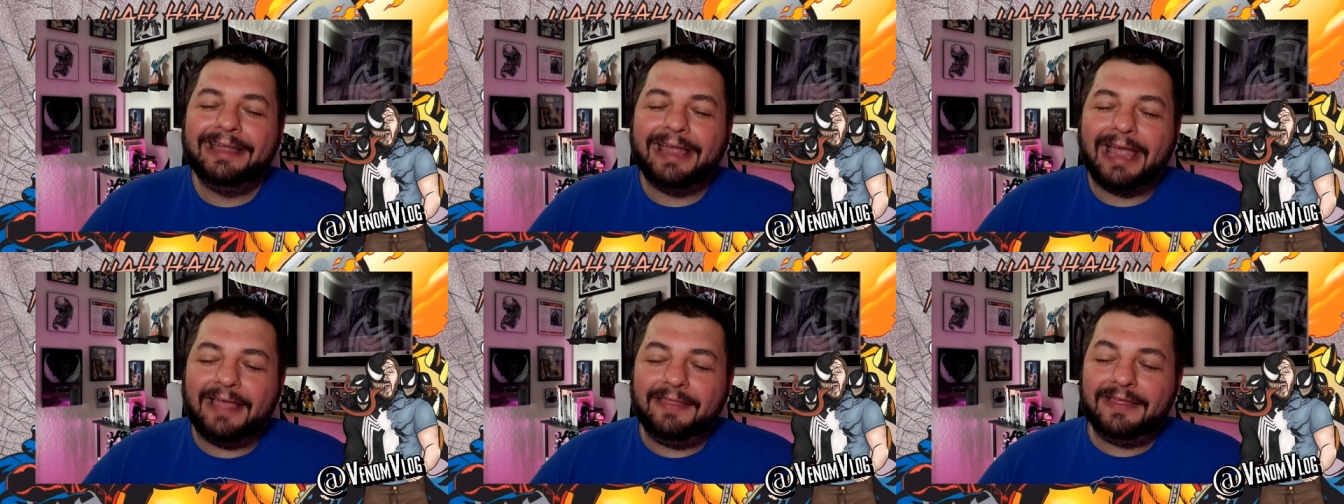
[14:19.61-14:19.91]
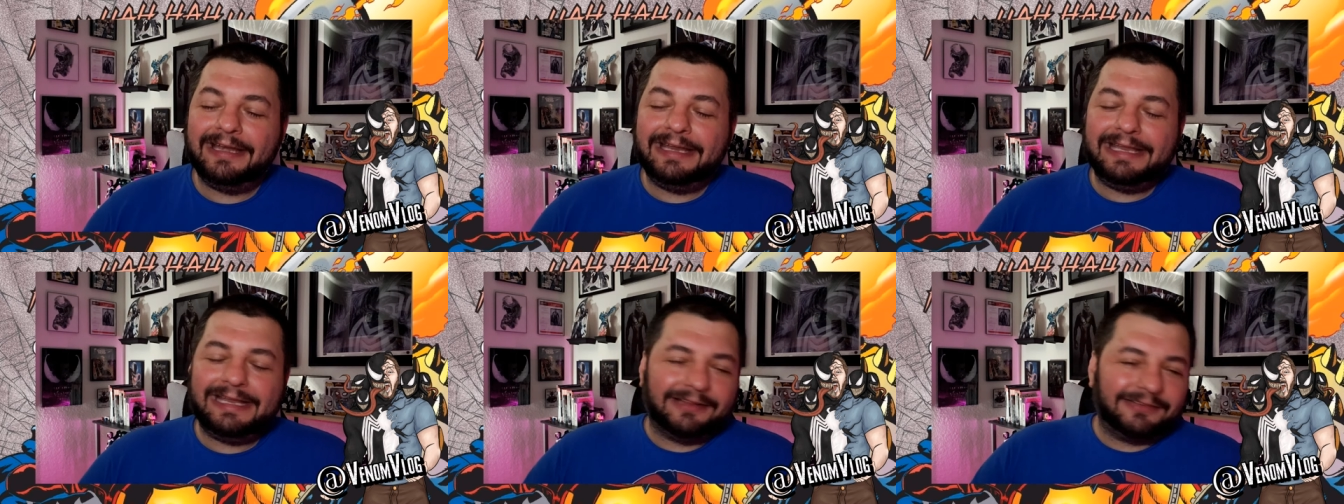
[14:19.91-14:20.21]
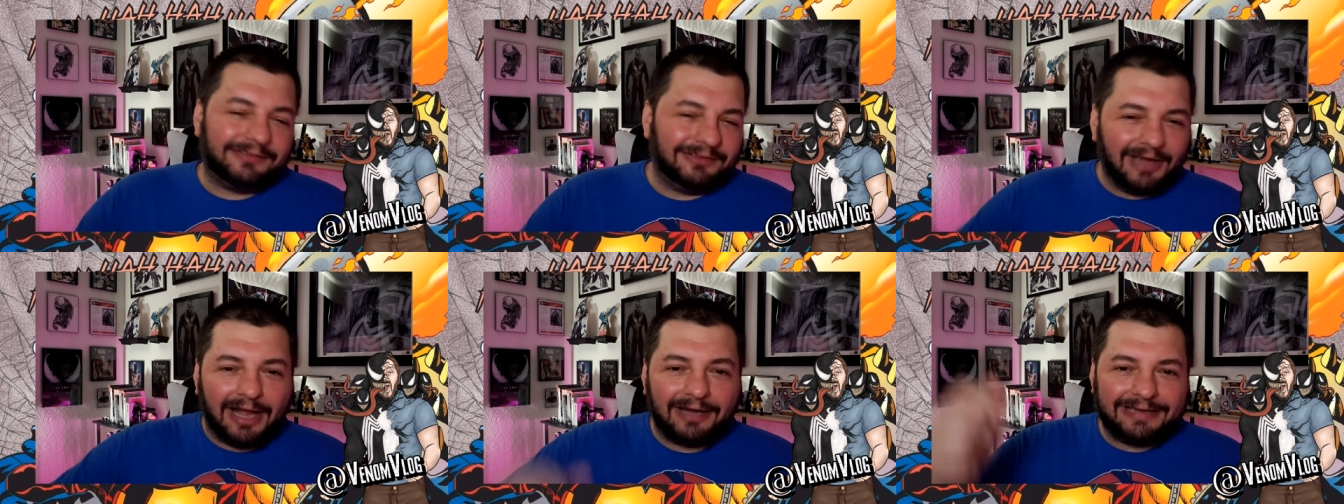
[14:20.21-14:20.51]
And then he
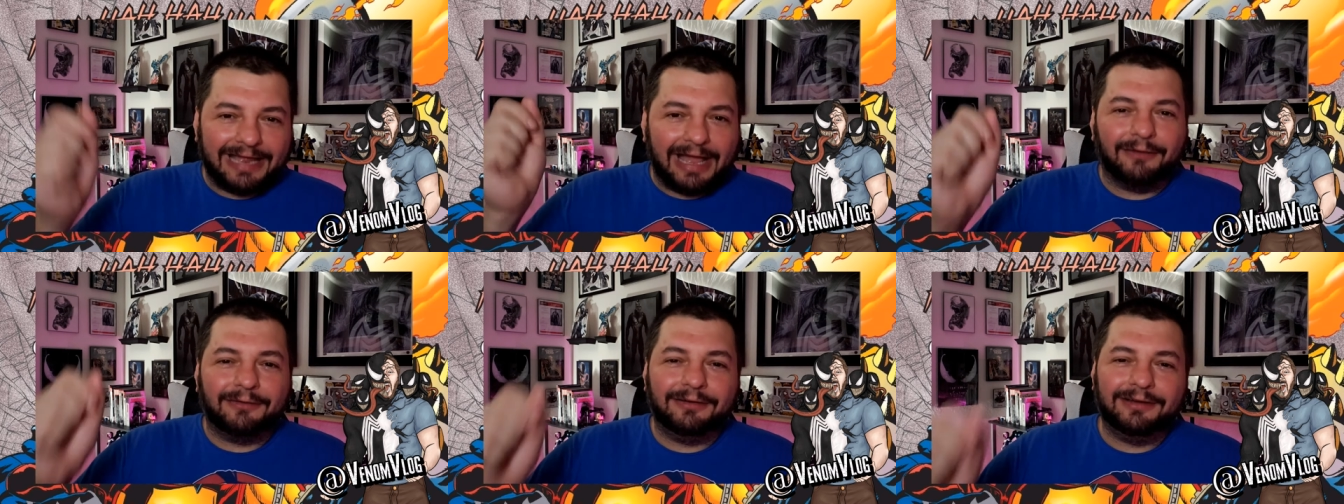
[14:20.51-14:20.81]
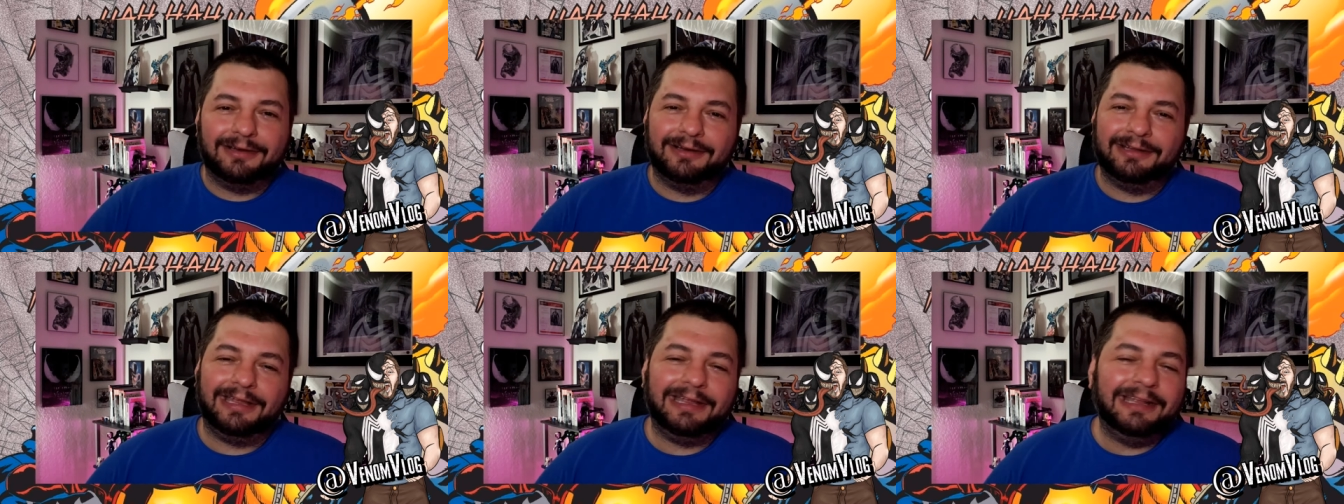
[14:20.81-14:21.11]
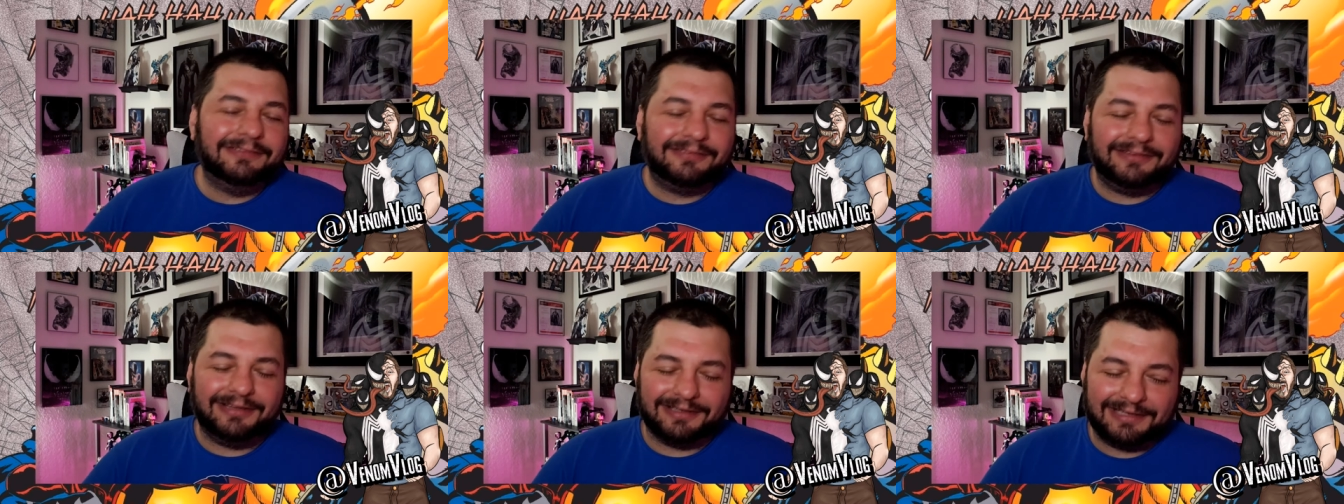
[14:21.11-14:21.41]
gets knocked out uh,
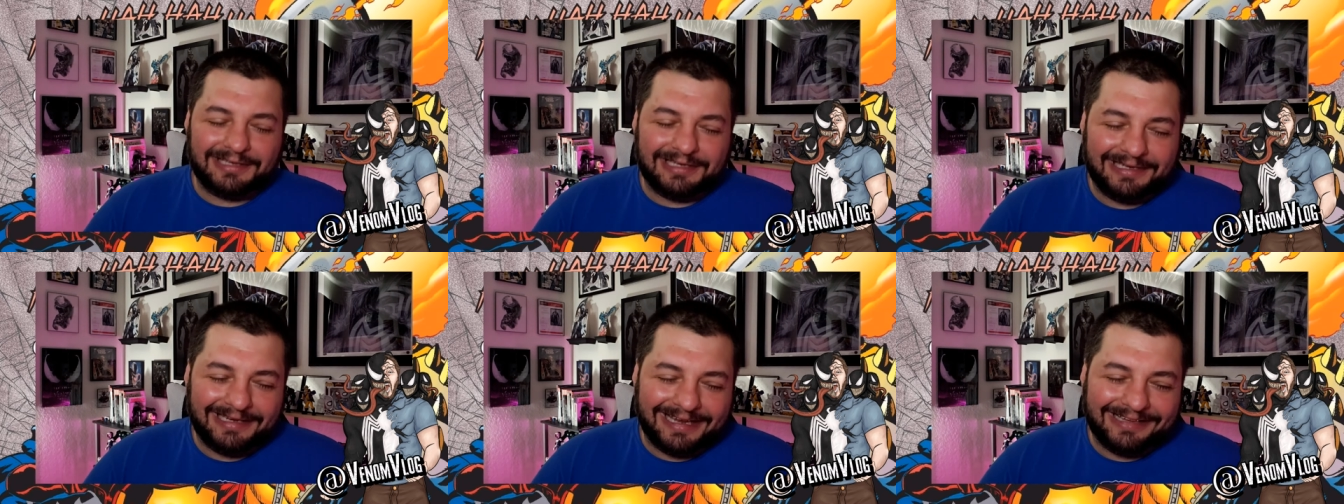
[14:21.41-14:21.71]
instantly.